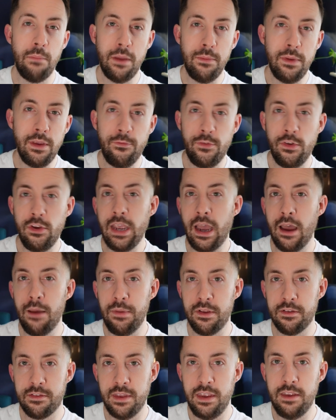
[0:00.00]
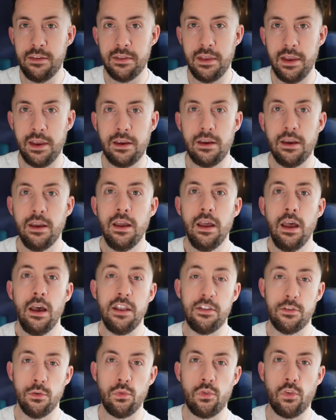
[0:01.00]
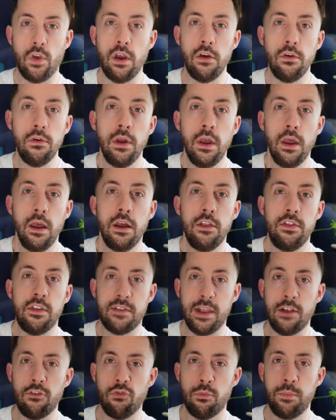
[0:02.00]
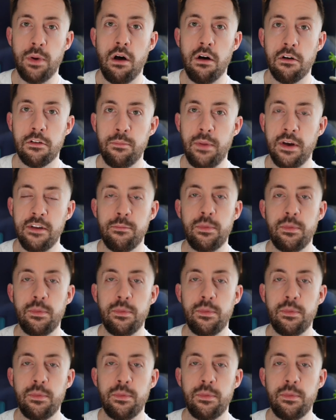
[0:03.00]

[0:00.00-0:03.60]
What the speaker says: if you get a bit seasick. It's also the Central Park space